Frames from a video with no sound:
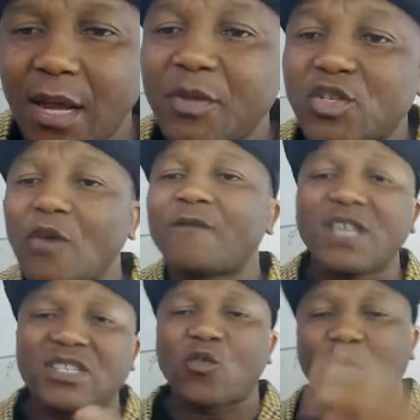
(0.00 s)
Let me
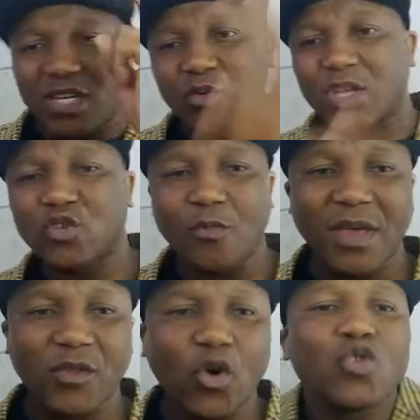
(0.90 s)
solve this question with the 2
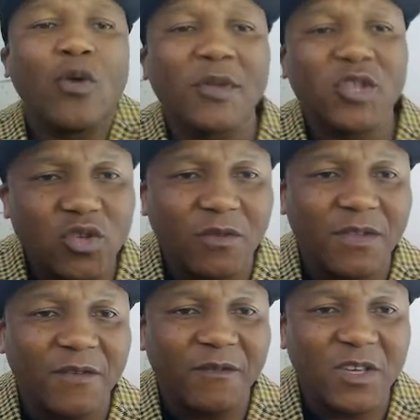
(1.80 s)
methods. Or you want me to
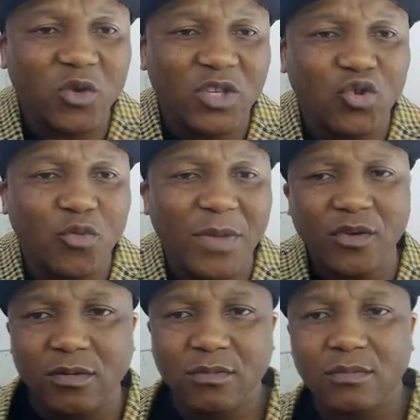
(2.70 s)
solve the first question with the 2
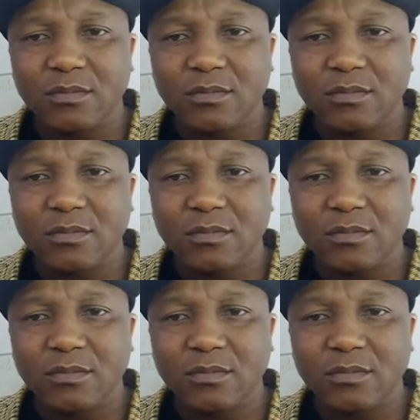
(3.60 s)
methods?